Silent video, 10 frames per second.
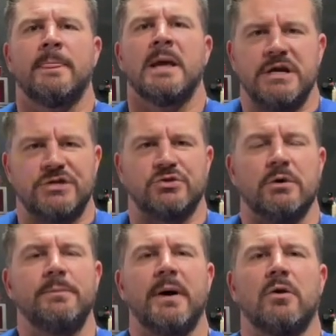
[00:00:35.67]
He
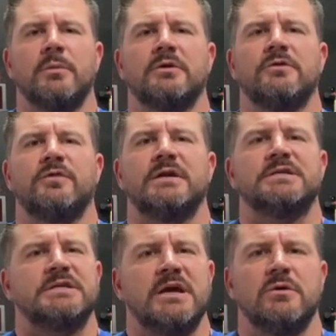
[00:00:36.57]
joined Powerbuilding
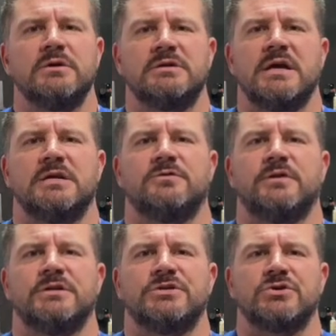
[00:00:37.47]
Fitness, eager to take his
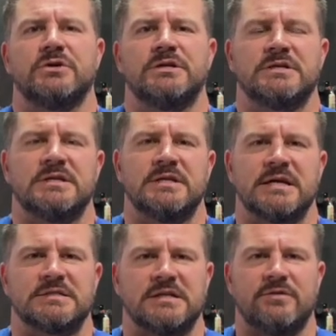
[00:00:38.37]
fitness journey to the
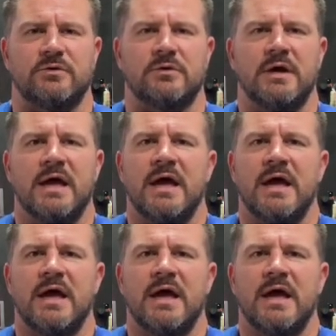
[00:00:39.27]
next level.